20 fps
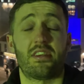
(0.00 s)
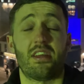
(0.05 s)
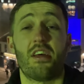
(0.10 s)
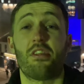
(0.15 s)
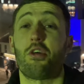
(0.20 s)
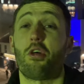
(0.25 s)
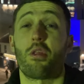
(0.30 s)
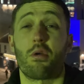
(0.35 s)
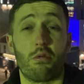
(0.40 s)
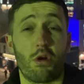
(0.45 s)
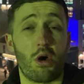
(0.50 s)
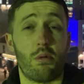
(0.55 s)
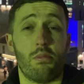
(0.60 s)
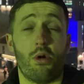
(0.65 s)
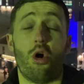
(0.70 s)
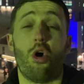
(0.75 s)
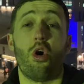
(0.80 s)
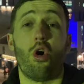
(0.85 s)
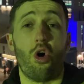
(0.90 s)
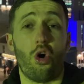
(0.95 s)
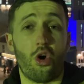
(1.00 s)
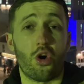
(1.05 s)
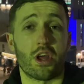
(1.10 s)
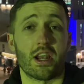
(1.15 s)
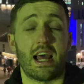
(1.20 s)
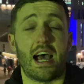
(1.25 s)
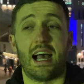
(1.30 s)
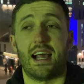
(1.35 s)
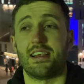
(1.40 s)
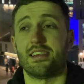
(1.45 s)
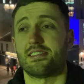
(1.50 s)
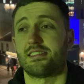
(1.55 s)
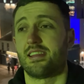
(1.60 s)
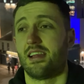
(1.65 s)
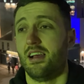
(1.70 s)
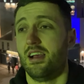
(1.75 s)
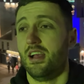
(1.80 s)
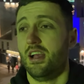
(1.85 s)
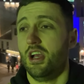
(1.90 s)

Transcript: I thought they were a lot more organised.